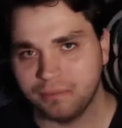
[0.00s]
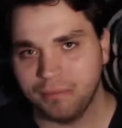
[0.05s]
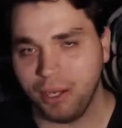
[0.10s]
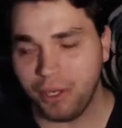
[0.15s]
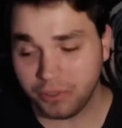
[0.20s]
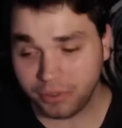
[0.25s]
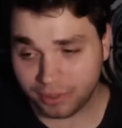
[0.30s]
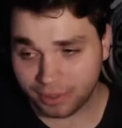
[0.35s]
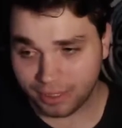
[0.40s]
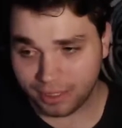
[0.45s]

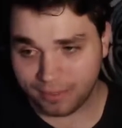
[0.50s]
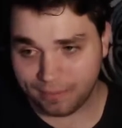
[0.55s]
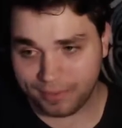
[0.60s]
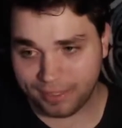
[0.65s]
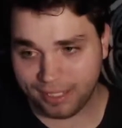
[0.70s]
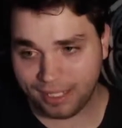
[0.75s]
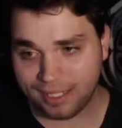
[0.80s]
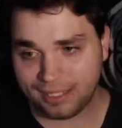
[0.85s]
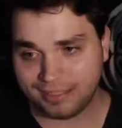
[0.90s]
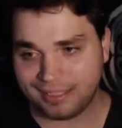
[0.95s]
Mostly
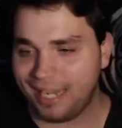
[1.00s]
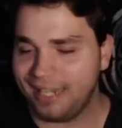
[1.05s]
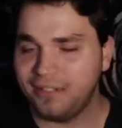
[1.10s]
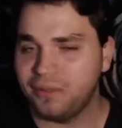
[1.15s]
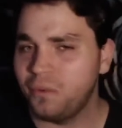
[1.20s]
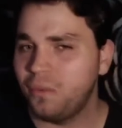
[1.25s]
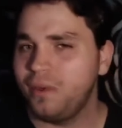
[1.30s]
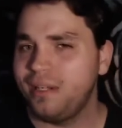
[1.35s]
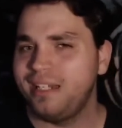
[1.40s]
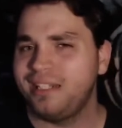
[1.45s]
because I
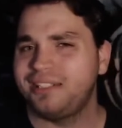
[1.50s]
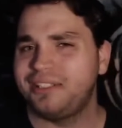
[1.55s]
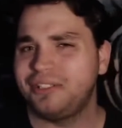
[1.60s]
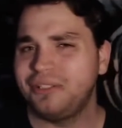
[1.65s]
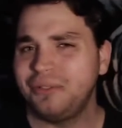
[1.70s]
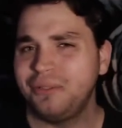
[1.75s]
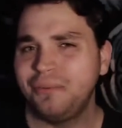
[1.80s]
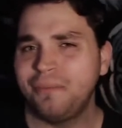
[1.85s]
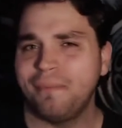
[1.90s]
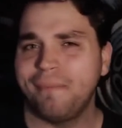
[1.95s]
don't want to
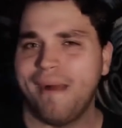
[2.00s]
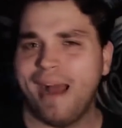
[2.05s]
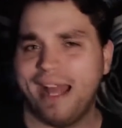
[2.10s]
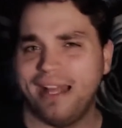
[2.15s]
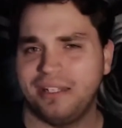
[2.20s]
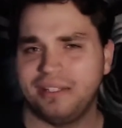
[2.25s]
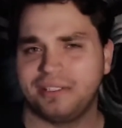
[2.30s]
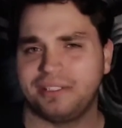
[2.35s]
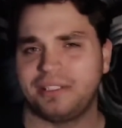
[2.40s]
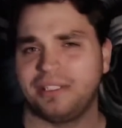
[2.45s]
do
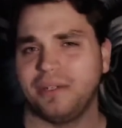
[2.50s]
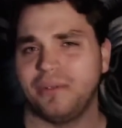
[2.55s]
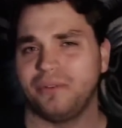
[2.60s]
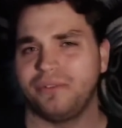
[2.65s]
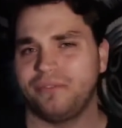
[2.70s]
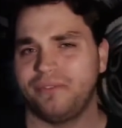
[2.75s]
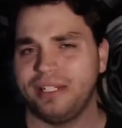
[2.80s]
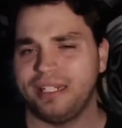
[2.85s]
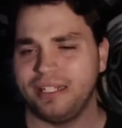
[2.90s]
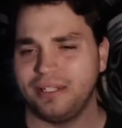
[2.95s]

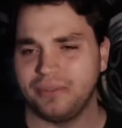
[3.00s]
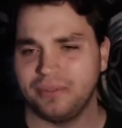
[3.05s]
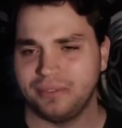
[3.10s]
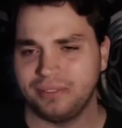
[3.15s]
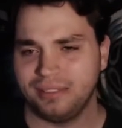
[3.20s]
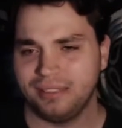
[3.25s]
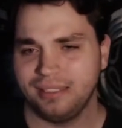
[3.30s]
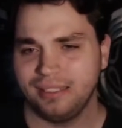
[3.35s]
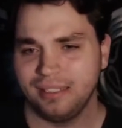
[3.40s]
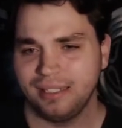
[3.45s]
milestone
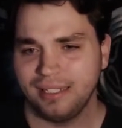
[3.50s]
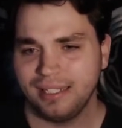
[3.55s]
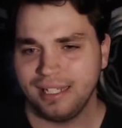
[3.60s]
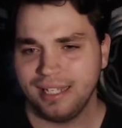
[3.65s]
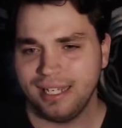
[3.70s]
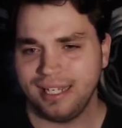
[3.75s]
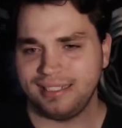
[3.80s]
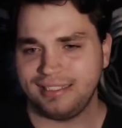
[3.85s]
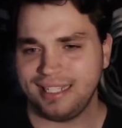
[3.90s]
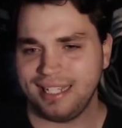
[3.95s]
videos.
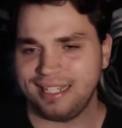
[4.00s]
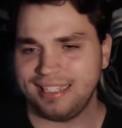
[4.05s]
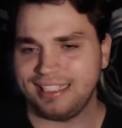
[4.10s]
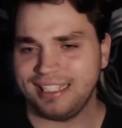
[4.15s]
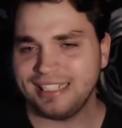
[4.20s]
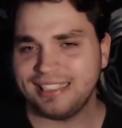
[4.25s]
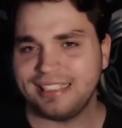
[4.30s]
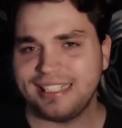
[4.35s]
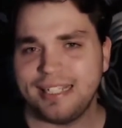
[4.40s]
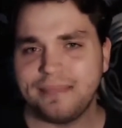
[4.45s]
It
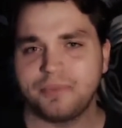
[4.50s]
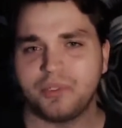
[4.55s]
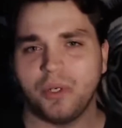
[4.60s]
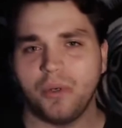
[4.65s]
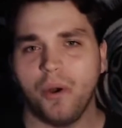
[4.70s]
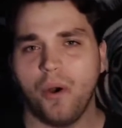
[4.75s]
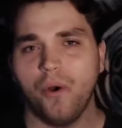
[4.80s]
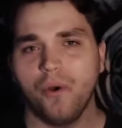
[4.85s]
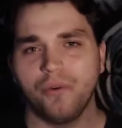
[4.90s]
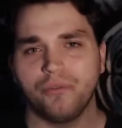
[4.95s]
just seems
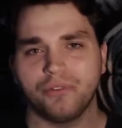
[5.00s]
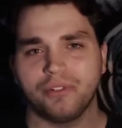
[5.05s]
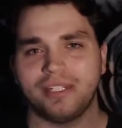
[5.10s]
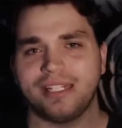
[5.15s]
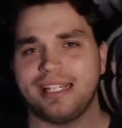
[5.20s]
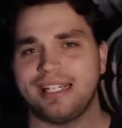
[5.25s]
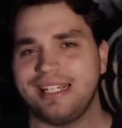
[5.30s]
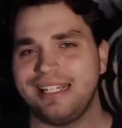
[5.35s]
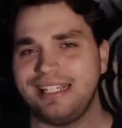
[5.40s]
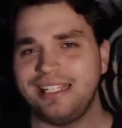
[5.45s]

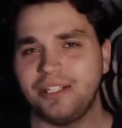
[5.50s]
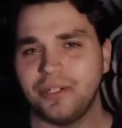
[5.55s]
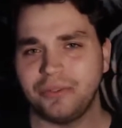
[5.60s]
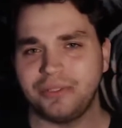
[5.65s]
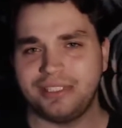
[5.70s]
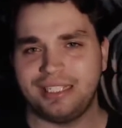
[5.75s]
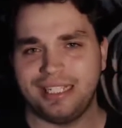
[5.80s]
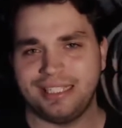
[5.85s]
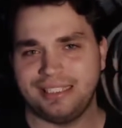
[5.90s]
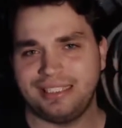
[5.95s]
overly
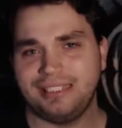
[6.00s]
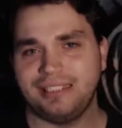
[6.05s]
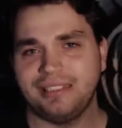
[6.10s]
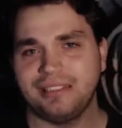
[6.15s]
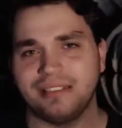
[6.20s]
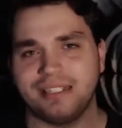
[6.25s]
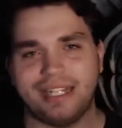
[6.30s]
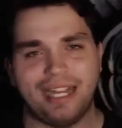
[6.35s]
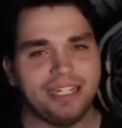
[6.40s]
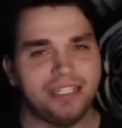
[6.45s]

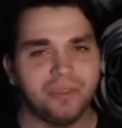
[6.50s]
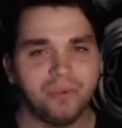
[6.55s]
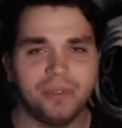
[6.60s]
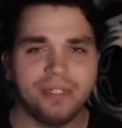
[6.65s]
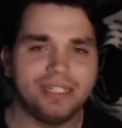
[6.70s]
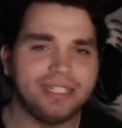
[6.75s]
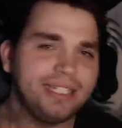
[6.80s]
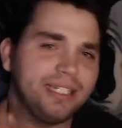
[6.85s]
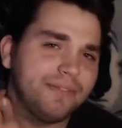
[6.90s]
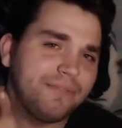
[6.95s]
egotistical. And I don't
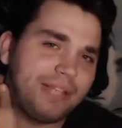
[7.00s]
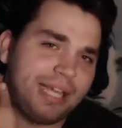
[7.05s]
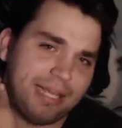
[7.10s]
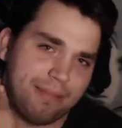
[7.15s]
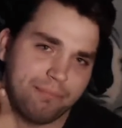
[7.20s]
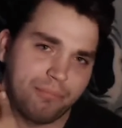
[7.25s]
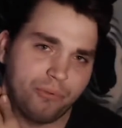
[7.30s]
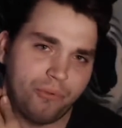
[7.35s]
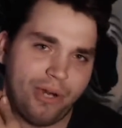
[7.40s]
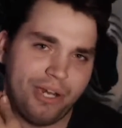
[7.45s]
want to give that
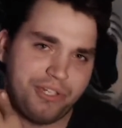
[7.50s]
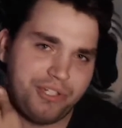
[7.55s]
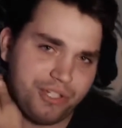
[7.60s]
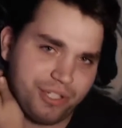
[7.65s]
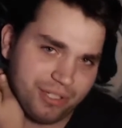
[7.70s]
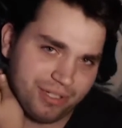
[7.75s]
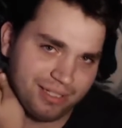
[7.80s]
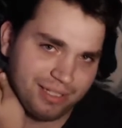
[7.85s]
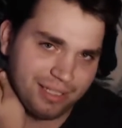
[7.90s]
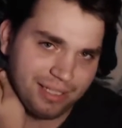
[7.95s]

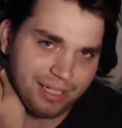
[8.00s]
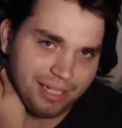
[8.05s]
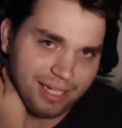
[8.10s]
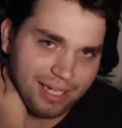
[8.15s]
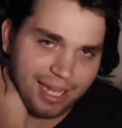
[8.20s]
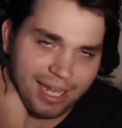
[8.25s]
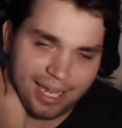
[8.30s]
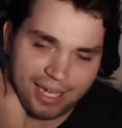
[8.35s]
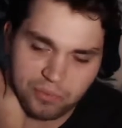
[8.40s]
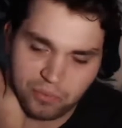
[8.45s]
impression.
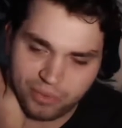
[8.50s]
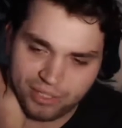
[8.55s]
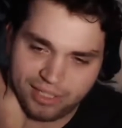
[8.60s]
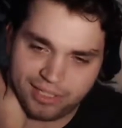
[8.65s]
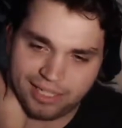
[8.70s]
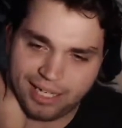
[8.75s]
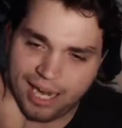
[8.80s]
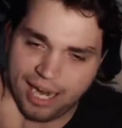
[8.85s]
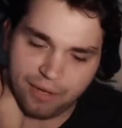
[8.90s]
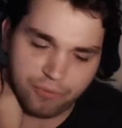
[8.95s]
I
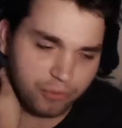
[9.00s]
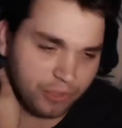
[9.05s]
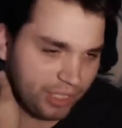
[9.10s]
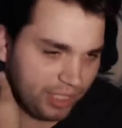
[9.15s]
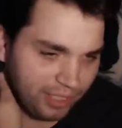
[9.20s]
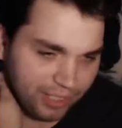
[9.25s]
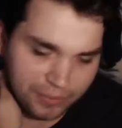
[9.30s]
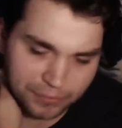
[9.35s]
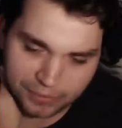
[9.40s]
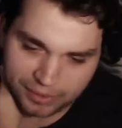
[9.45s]

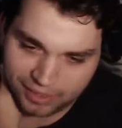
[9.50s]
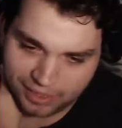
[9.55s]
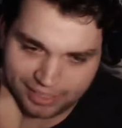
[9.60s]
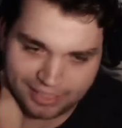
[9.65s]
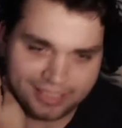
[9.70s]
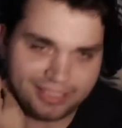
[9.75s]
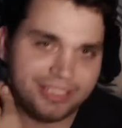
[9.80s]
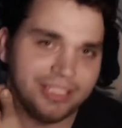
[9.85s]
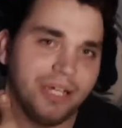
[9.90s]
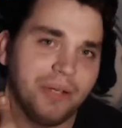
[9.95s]

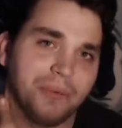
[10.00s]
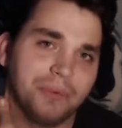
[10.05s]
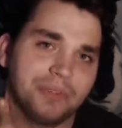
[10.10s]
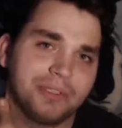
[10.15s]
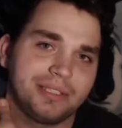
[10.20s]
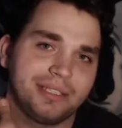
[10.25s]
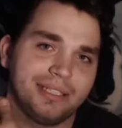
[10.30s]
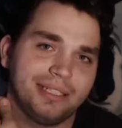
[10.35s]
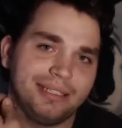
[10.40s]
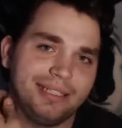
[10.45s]
really
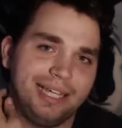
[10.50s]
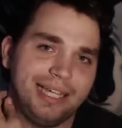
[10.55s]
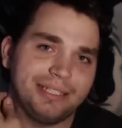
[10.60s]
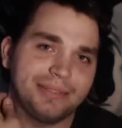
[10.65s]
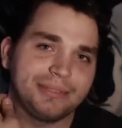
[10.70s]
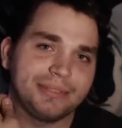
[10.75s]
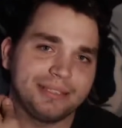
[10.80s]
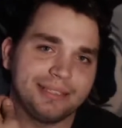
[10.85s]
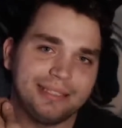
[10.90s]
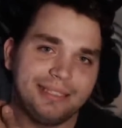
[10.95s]
don't.
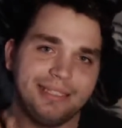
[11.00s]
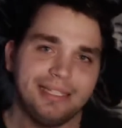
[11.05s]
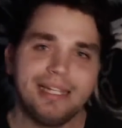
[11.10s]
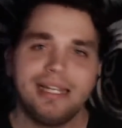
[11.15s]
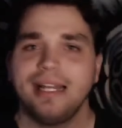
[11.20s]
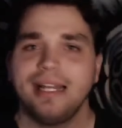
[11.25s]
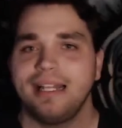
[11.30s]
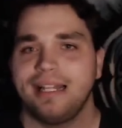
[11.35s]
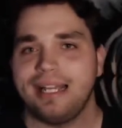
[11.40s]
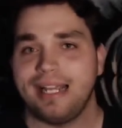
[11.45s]
That's
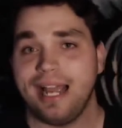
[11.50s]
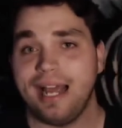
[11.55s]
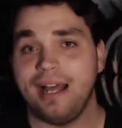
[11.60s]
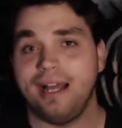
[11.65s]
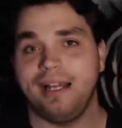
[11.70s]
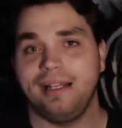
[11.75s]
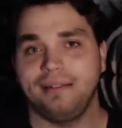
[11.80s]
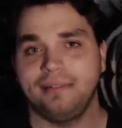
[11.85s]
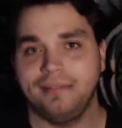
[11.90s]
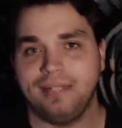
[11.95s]

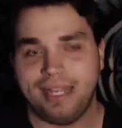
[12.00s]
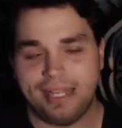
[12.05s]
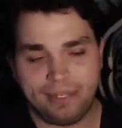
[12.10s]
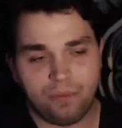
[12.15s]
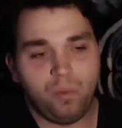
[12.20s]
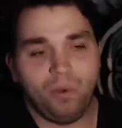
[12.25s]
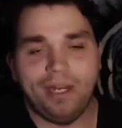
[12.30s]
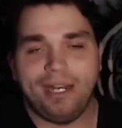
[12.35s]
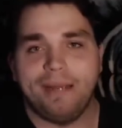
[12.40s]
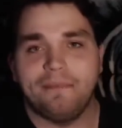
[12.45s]
like
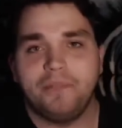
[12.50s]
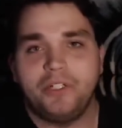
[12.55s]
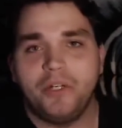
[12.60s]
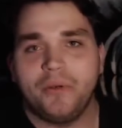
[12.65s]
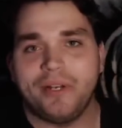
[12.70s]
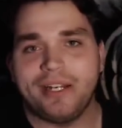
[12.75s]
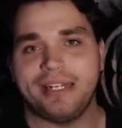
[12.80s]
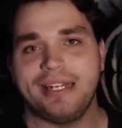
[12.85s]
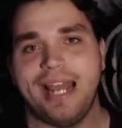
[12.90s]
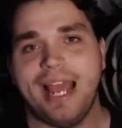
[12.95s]
what I'm
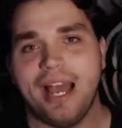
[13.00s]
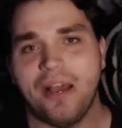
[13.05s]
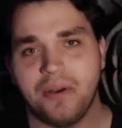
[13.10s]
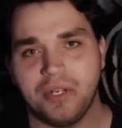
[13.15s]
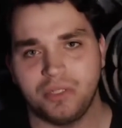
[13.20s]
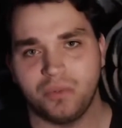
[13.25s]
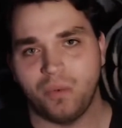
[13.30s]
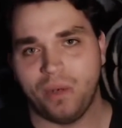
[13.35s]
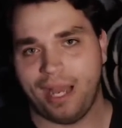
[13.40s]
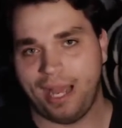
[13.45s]
doing now
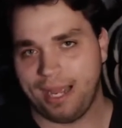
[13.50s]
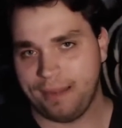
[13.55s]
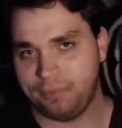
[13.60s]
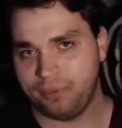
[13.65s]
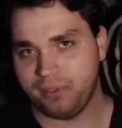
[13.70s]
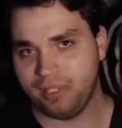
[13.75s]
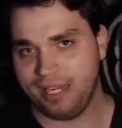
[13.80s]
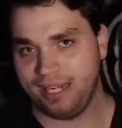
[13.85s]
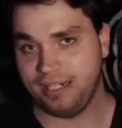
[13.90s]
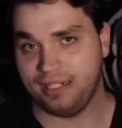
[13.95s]
is what I
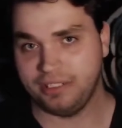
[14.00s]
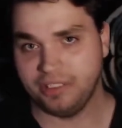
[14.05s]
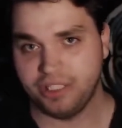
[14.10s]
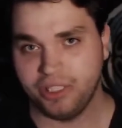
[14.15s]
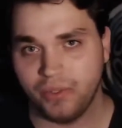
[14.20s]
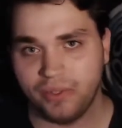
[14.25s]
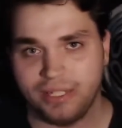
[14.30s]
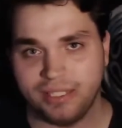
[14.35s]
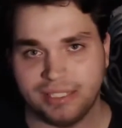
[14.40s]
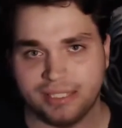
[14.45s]
plan on
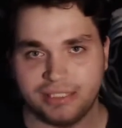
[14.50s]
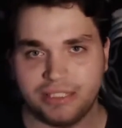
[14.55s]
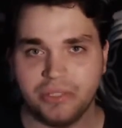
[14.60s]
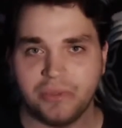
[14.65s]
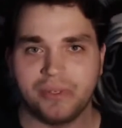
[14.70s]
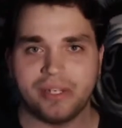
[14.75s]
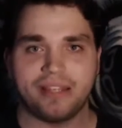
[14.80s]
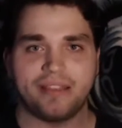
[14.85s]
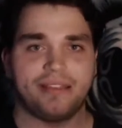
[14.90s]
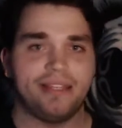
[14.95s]
doing. Just
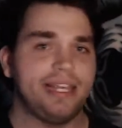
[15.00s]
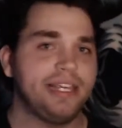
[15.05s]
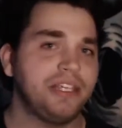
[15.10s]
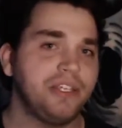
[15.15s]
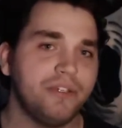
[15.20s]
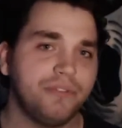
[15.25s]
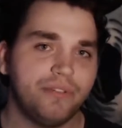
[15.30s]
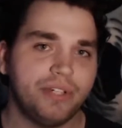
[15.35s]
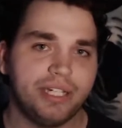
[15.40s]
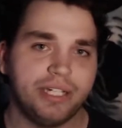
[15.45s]
doing thank
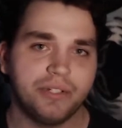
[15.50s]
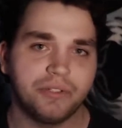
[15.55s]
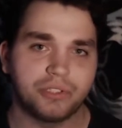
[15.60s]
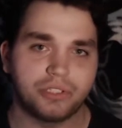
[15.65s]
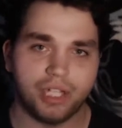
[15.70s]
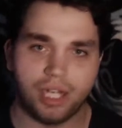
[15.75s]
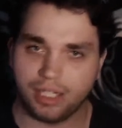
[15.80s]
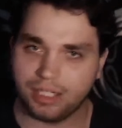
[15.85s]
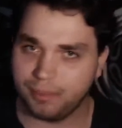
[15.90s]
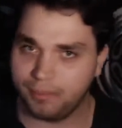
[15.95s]
you videos,
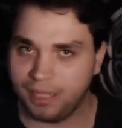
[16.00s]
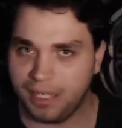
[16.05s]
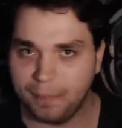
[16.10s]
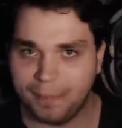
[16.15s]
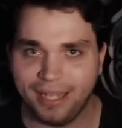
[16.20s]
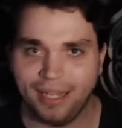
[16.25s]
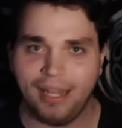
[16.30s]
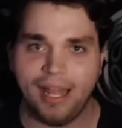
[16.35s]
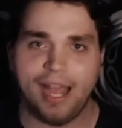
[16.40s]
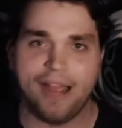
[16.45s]
talking about
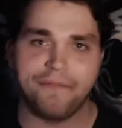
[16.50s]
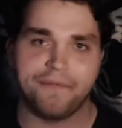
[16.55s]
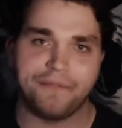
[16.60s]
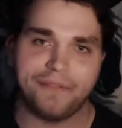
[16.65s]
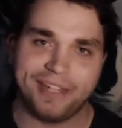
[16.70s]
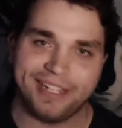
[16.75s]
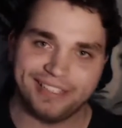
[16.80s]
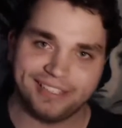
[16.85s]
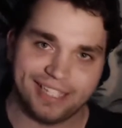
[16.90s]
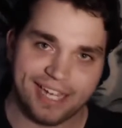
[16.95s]
my life,
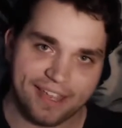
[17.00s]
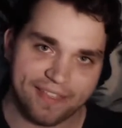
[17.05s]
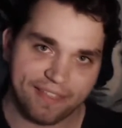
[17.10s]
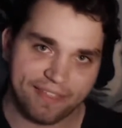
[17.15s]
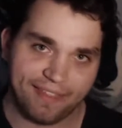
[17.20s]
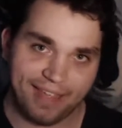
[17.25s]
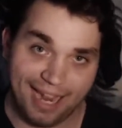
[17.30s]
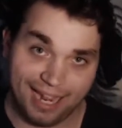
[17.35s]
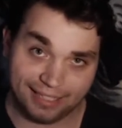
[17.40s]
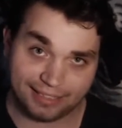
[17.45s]
things
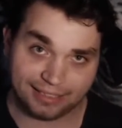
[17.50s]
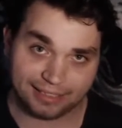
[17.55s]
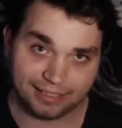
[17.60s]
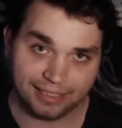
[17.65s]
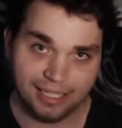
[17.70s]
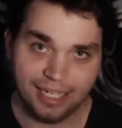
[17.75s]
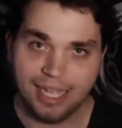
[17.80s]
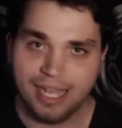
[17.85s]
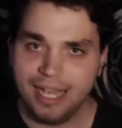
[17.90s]
like that.